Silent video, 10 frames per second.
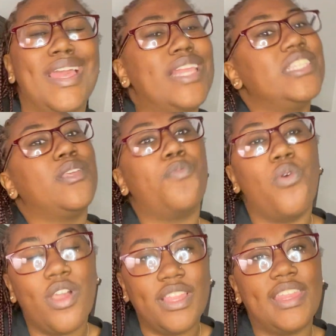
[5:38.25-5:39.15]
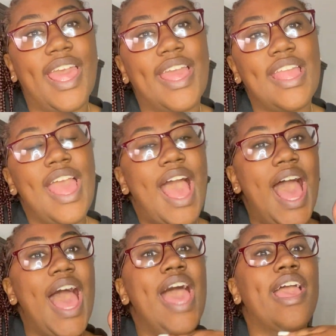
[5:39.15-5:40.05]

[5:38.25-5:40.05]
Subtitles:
it is important that I